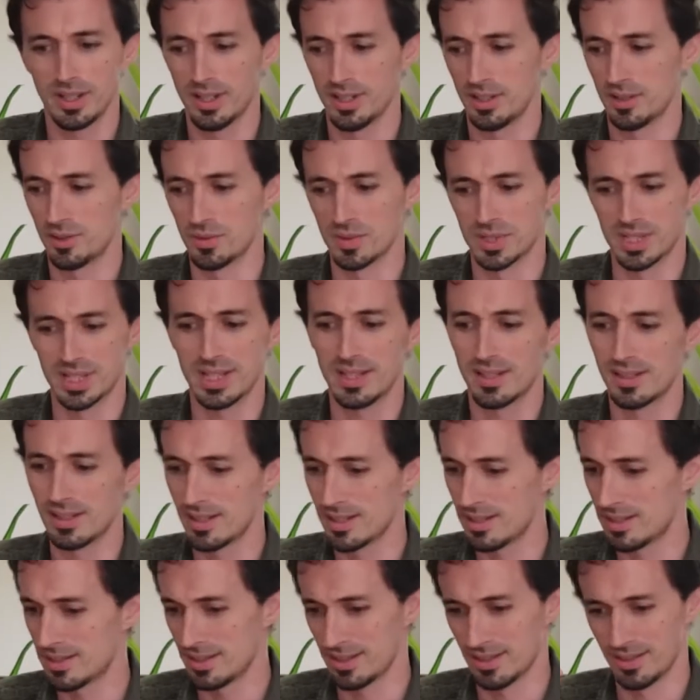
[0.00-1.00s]
and New
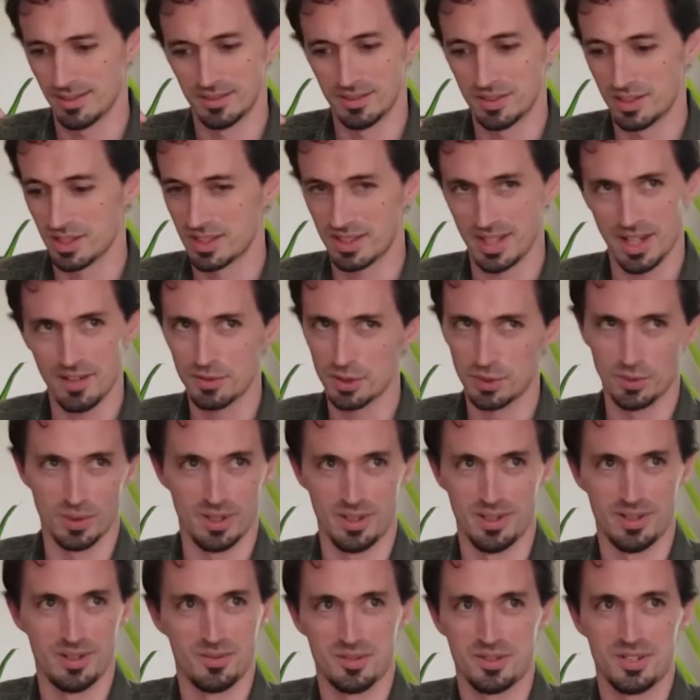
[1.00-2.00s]
Zealand and just everywhere.
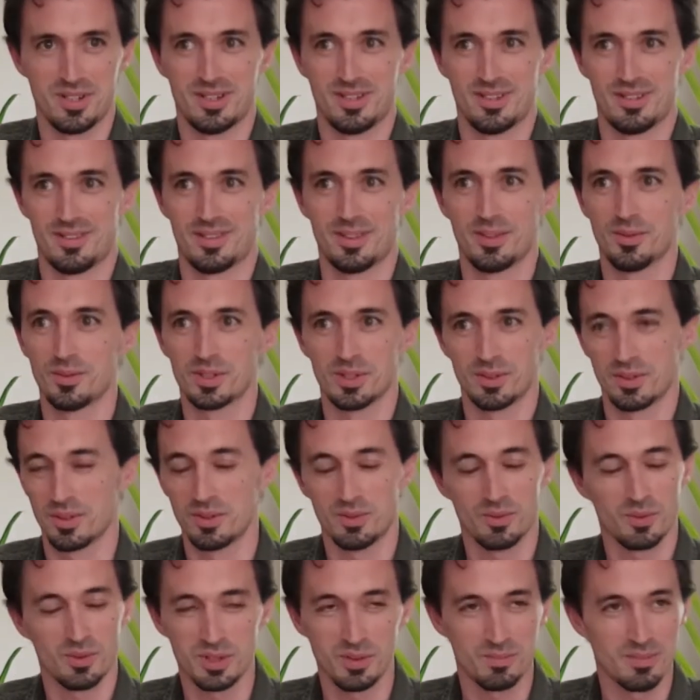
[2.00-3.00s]
And it
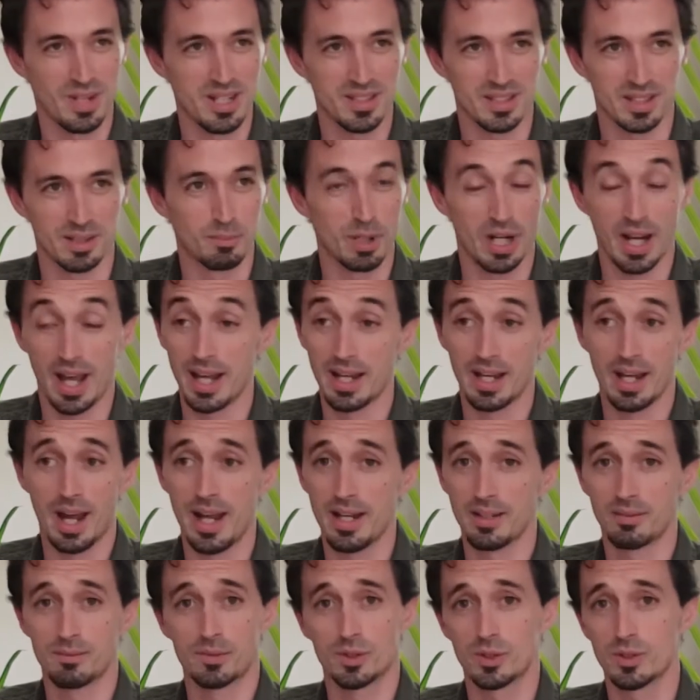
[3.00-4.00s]
was amazing. But
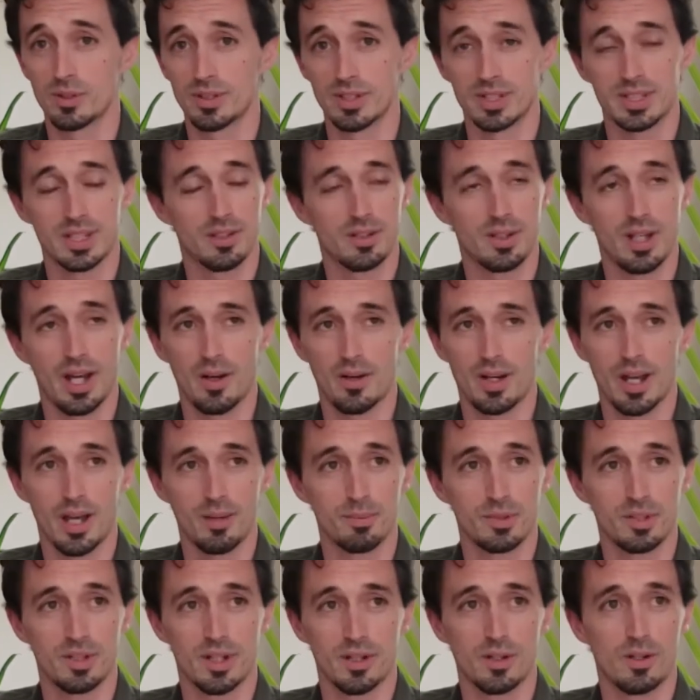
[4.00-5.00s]
I couldn't tell you how it
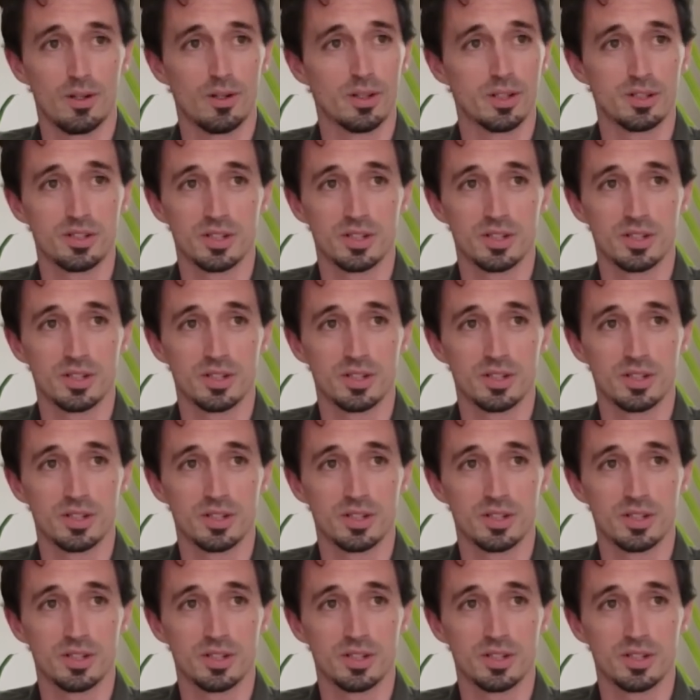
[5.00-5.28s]
happened at all.